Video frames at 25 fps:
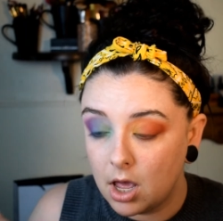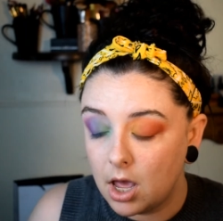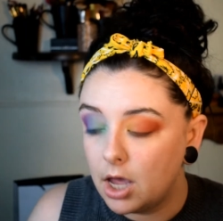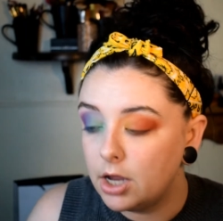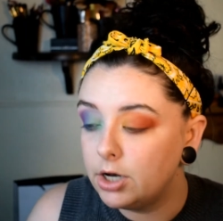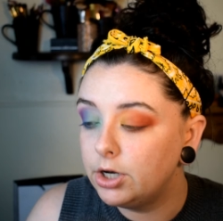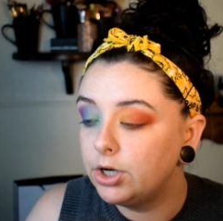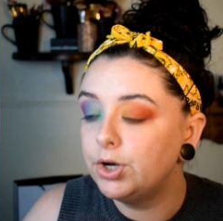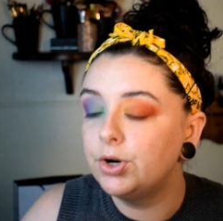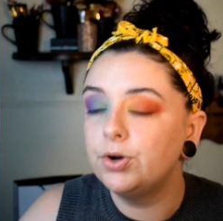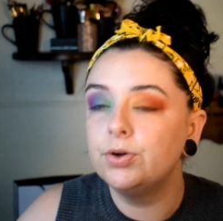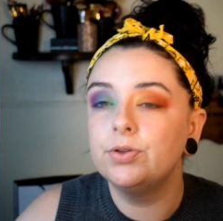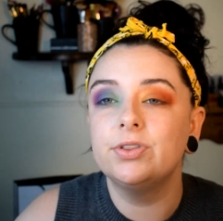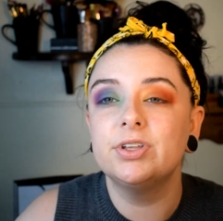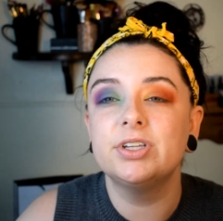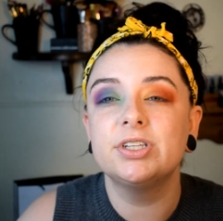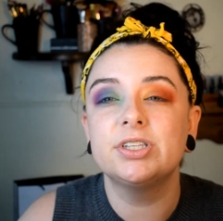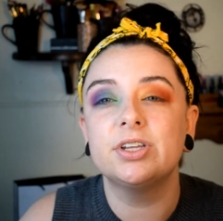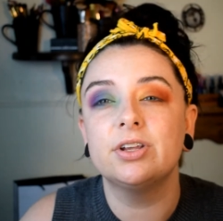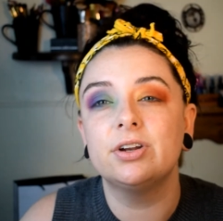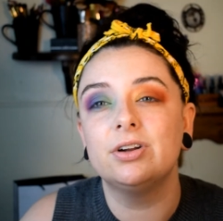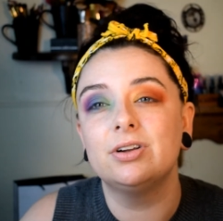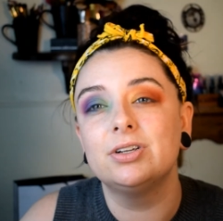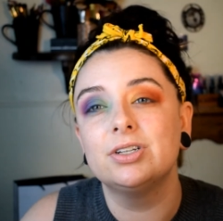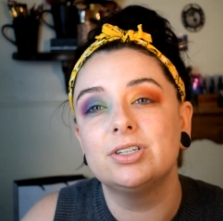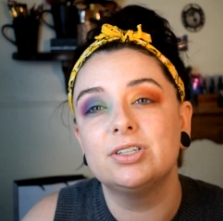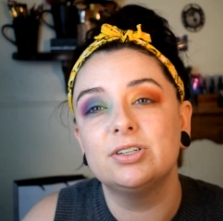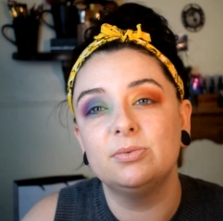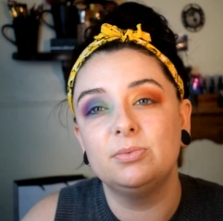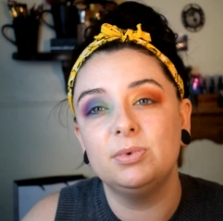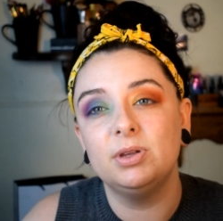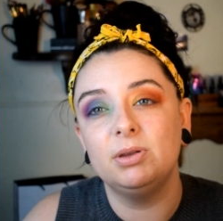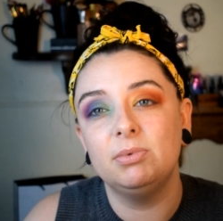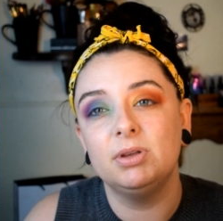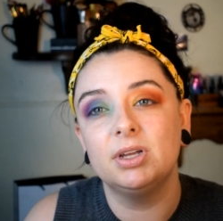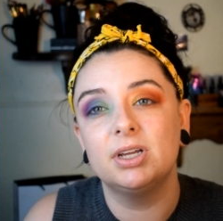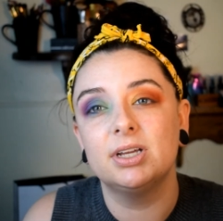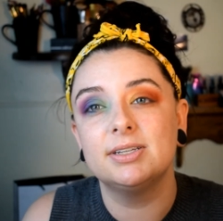And you know, this could also
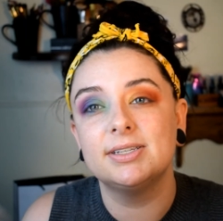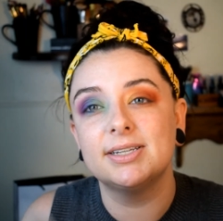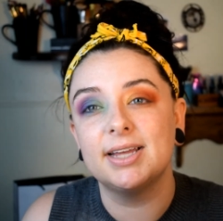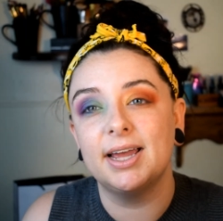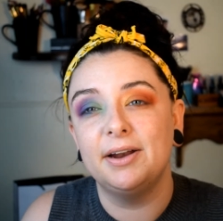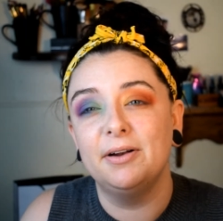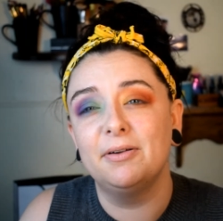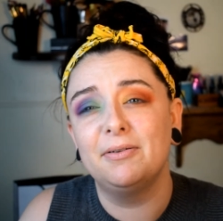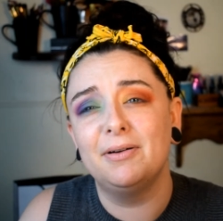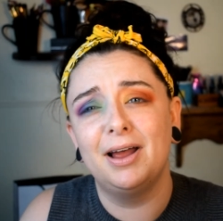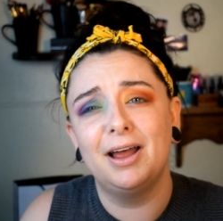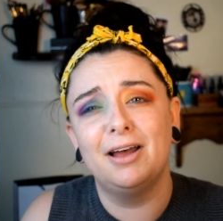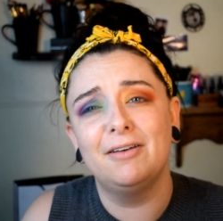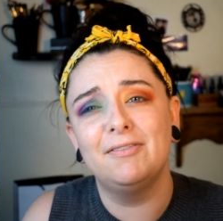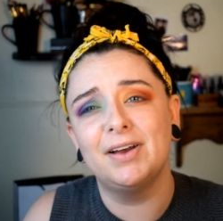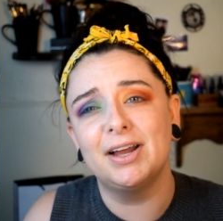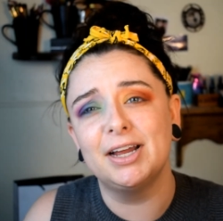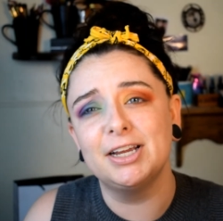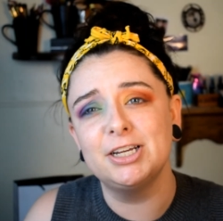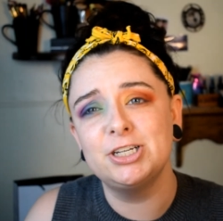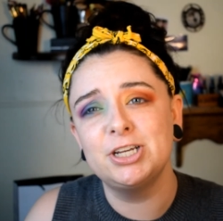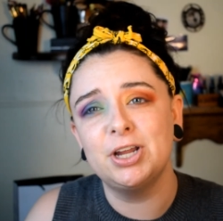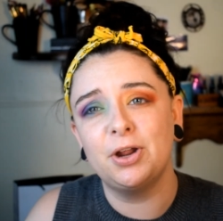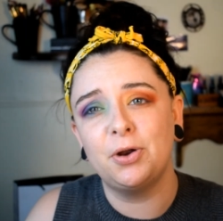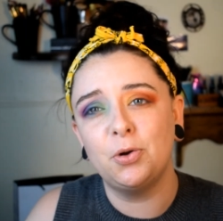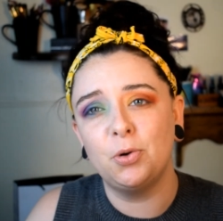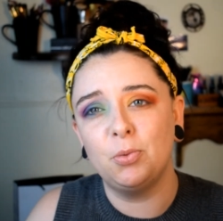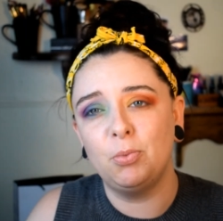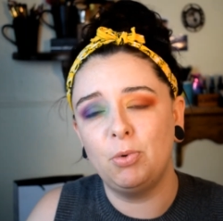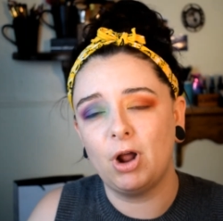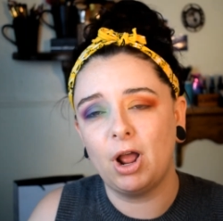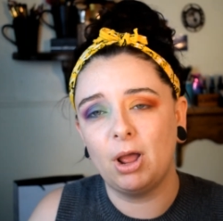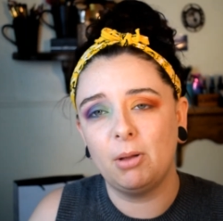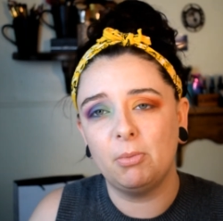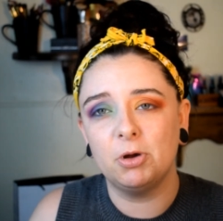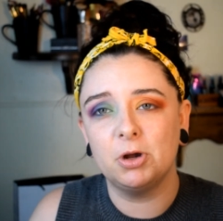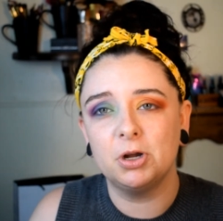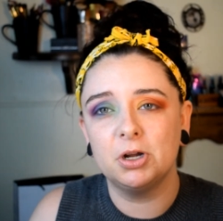be because I don't have eyeshadow
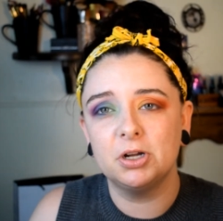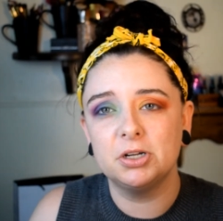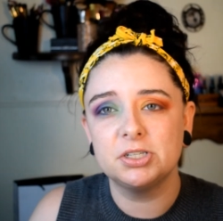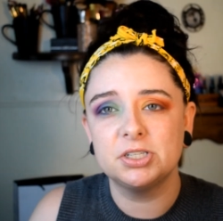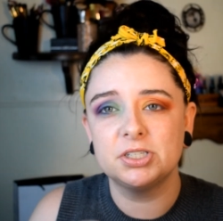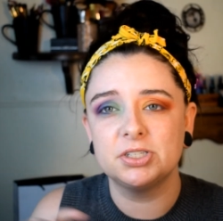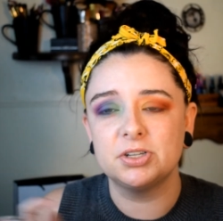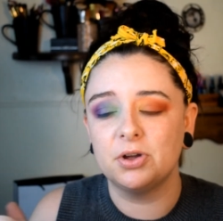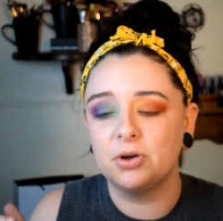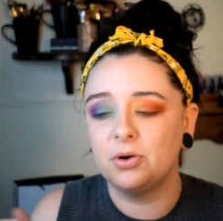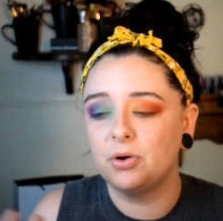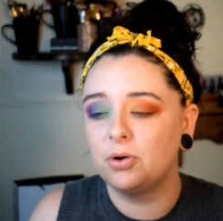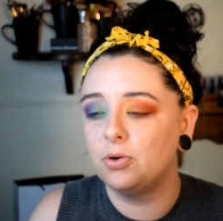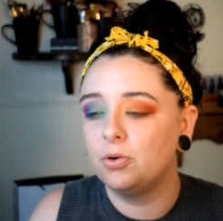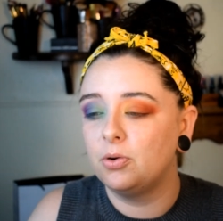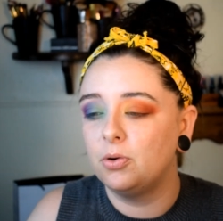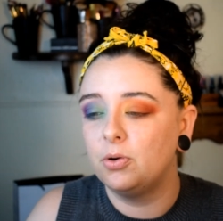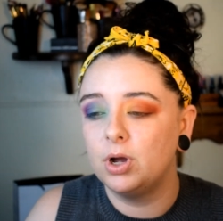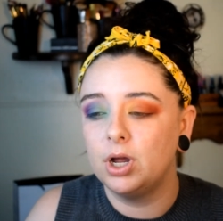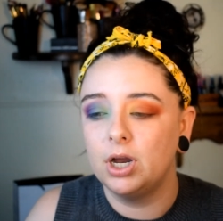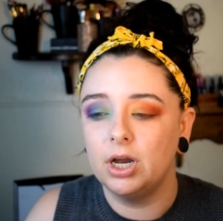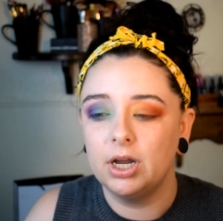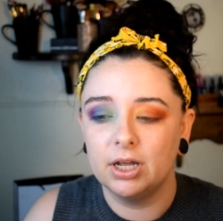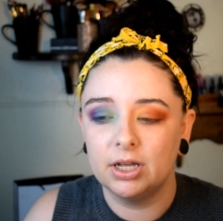primer, so